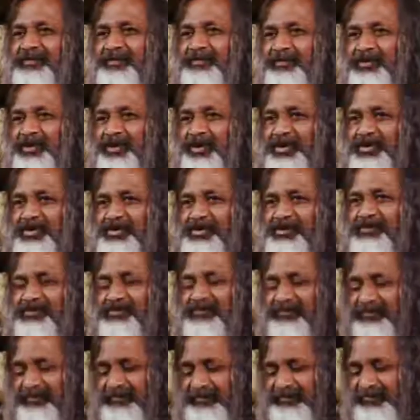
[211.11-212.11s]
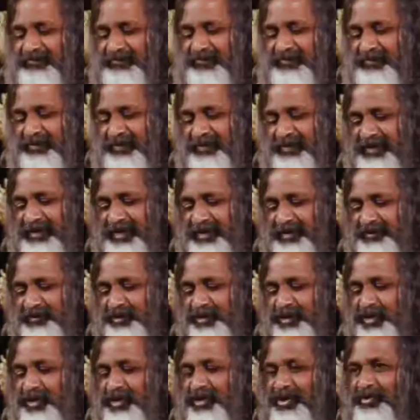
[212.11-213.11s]
because that
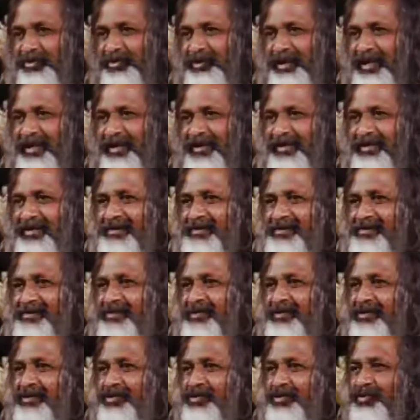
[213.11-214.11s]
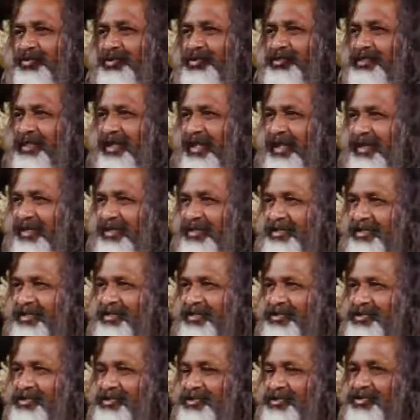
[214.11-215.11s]
pure awareness which
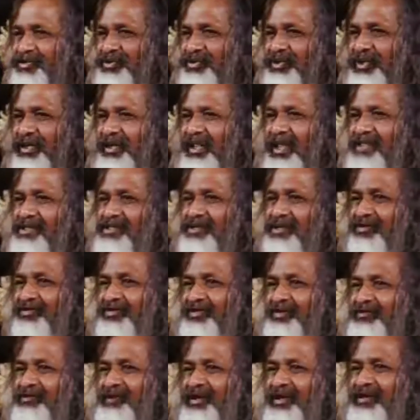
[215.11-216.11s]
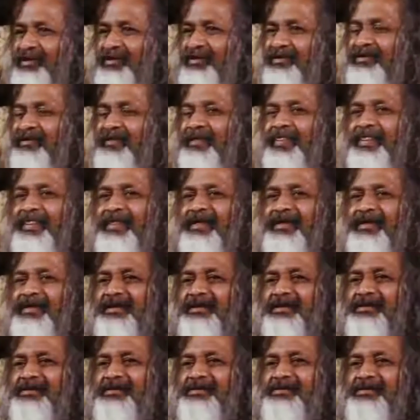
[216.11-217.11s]
adheres to the nature of the mind
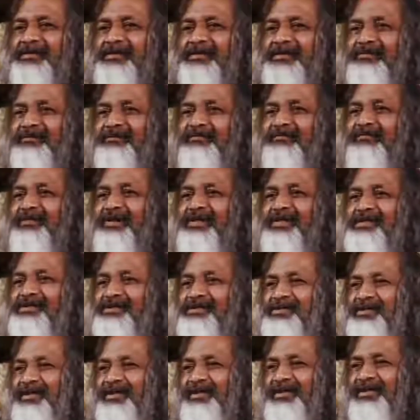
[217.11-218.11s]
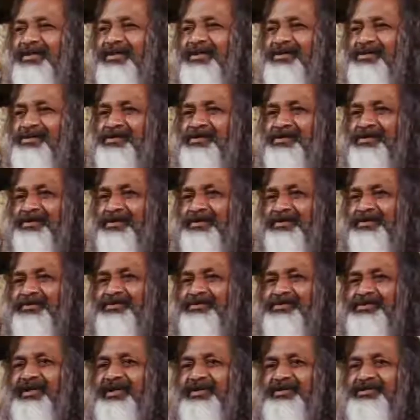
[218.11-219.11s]
is bliss in its
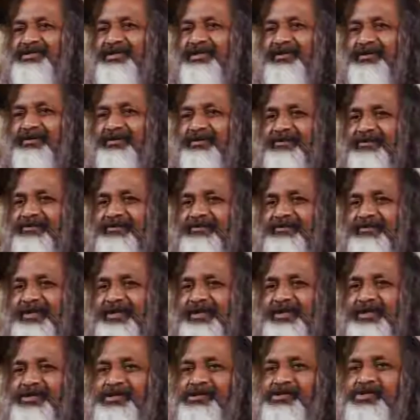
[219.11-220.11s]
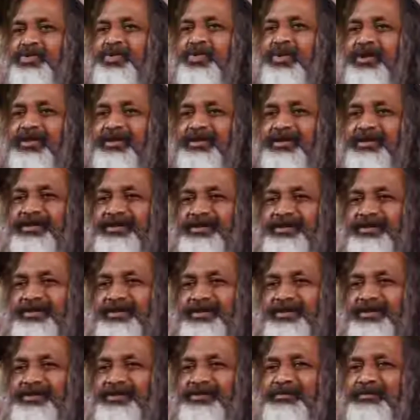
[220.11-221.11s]
structure, in its quality,
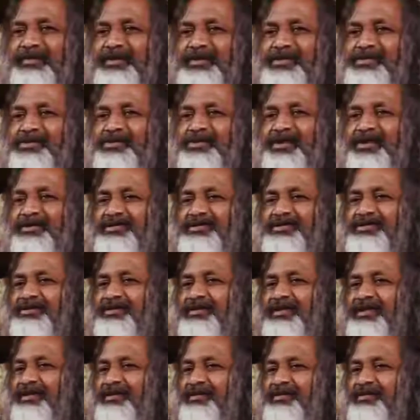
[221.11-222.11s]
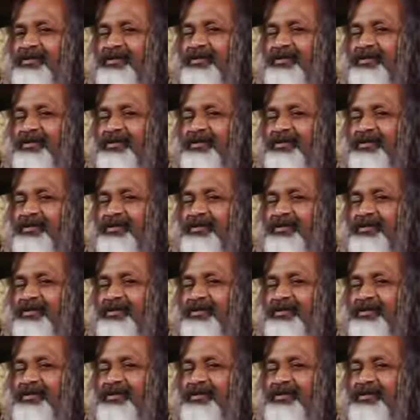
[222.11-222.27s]
its bliss consciousness.